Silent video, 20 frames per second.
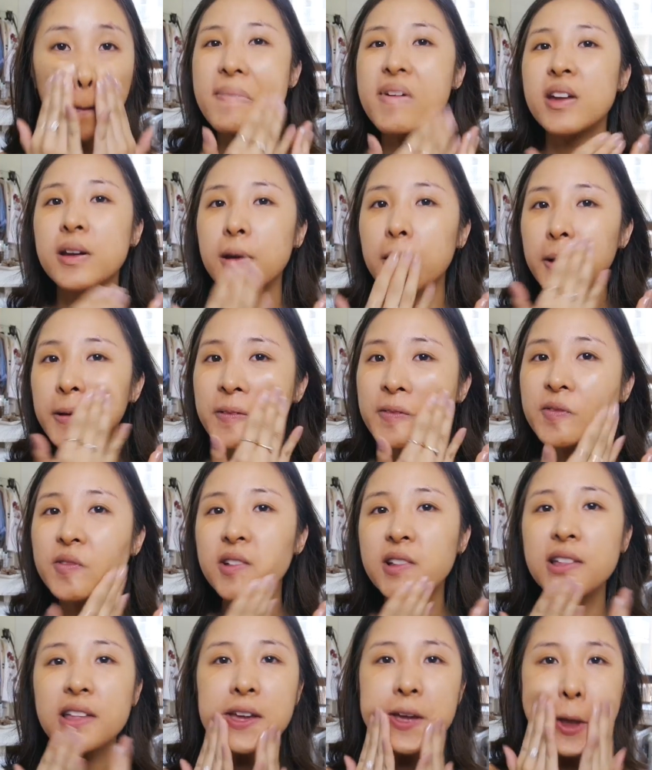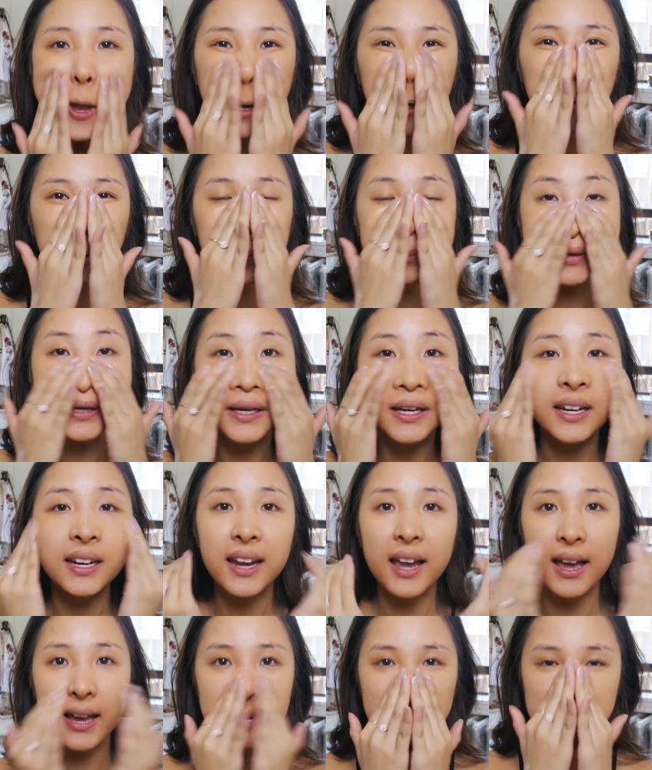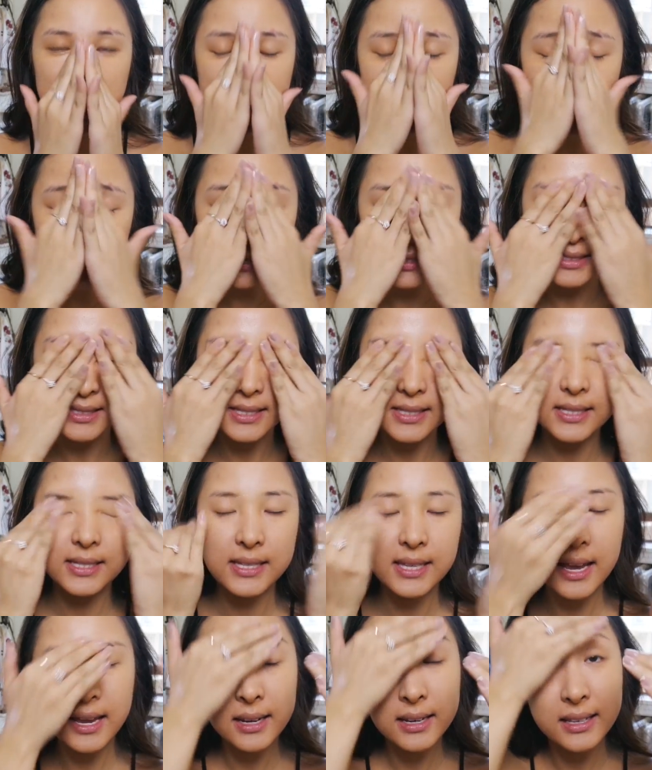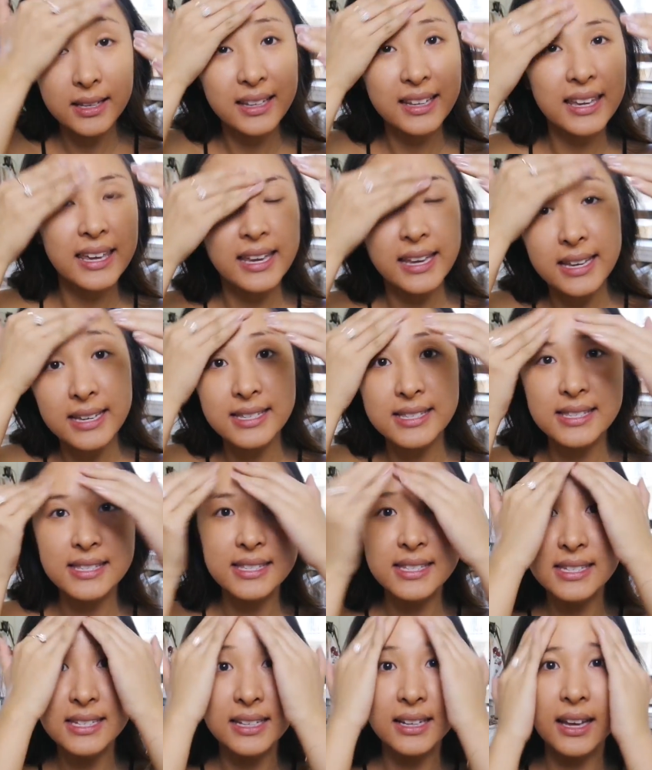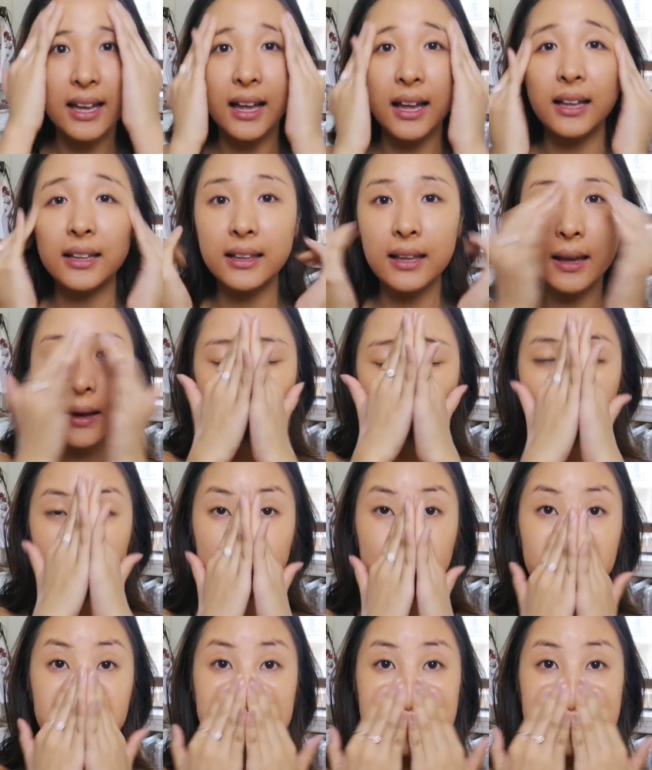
And hopefully it'll be a nice sun-kissed color.